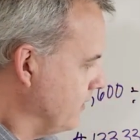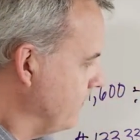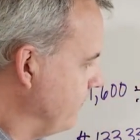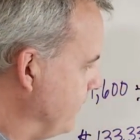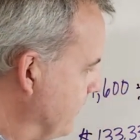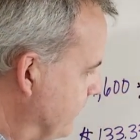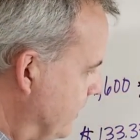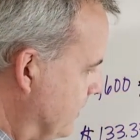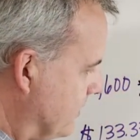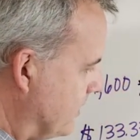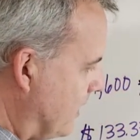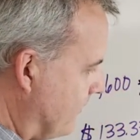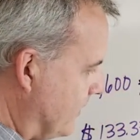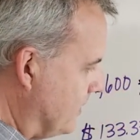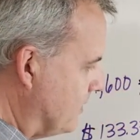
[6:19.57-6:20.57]

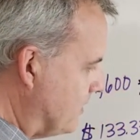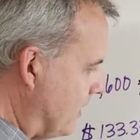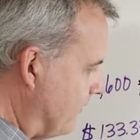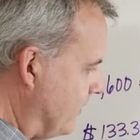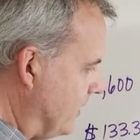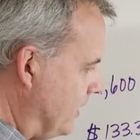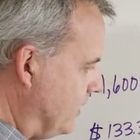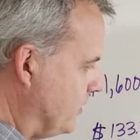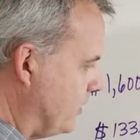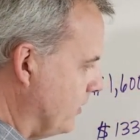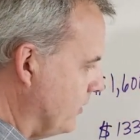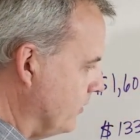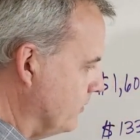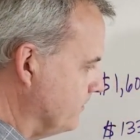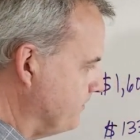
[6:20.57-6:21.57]

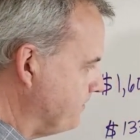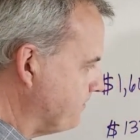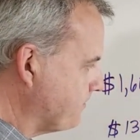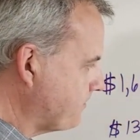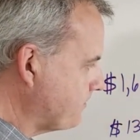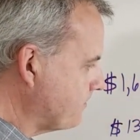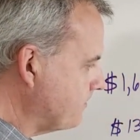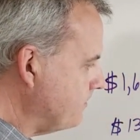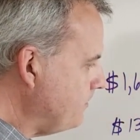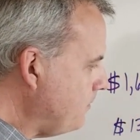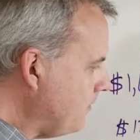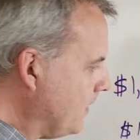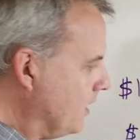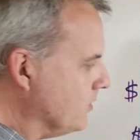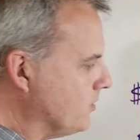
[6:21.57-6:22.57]
$57.72.
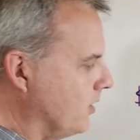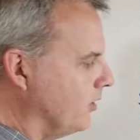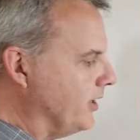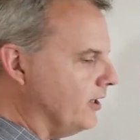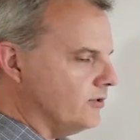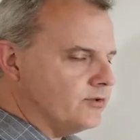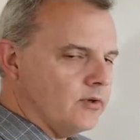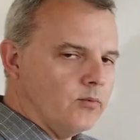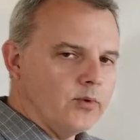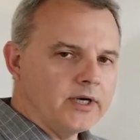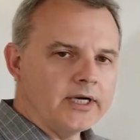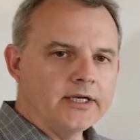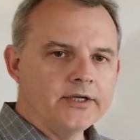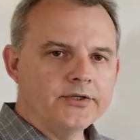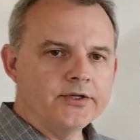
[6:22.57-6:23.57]
So here's what we're
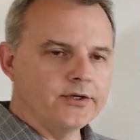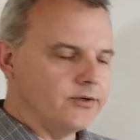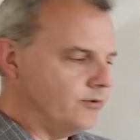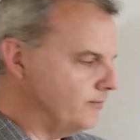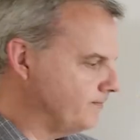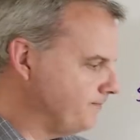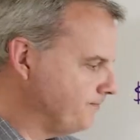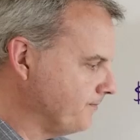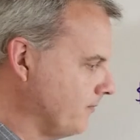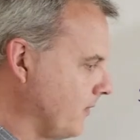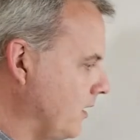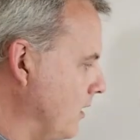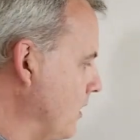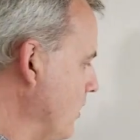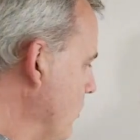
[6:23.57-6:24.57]
going to do.
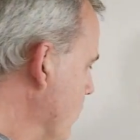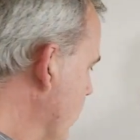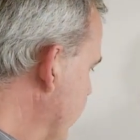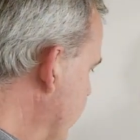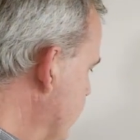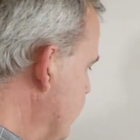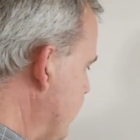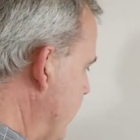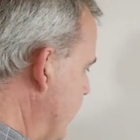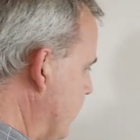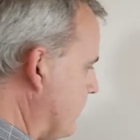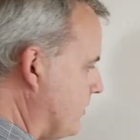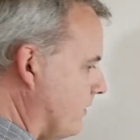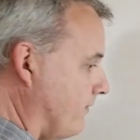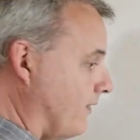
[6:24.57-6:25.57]
We're going to
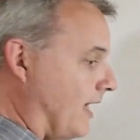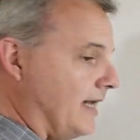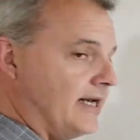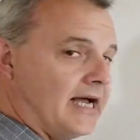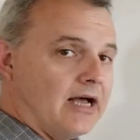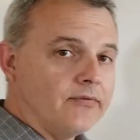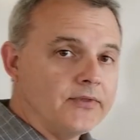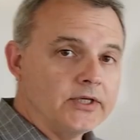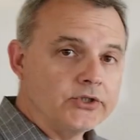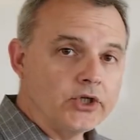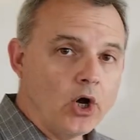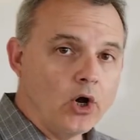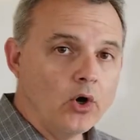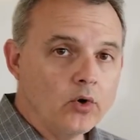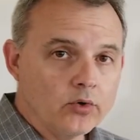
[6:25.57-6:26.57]
take, to find out the
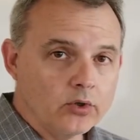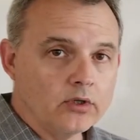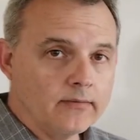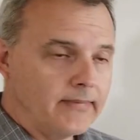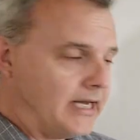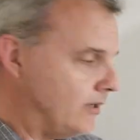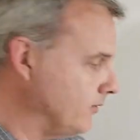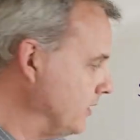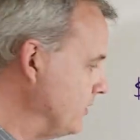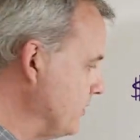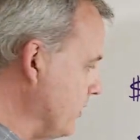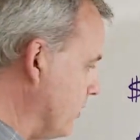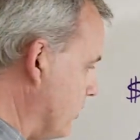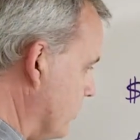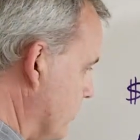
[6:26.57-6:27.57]
total amount
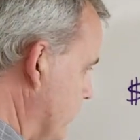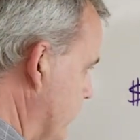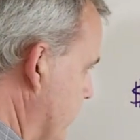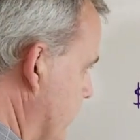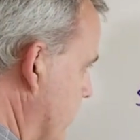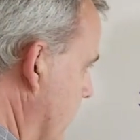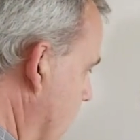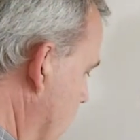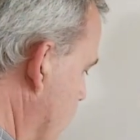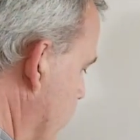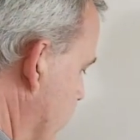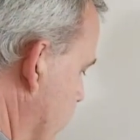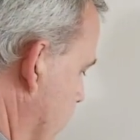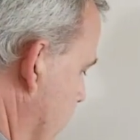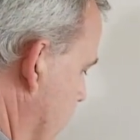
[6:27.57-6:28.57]
that's owed,
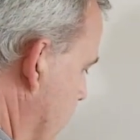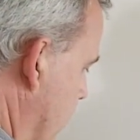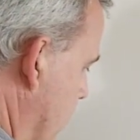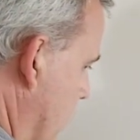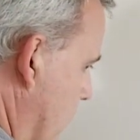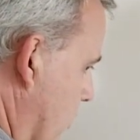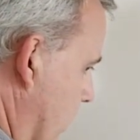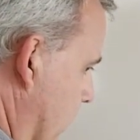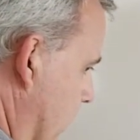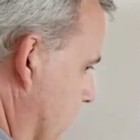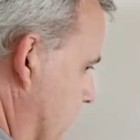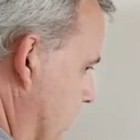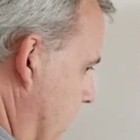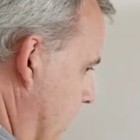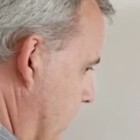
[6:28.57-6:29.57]
we're going to
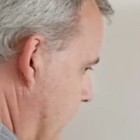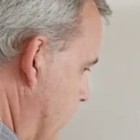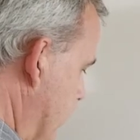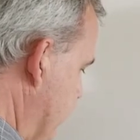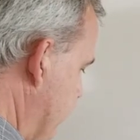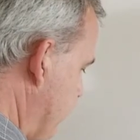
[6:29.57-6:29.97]
take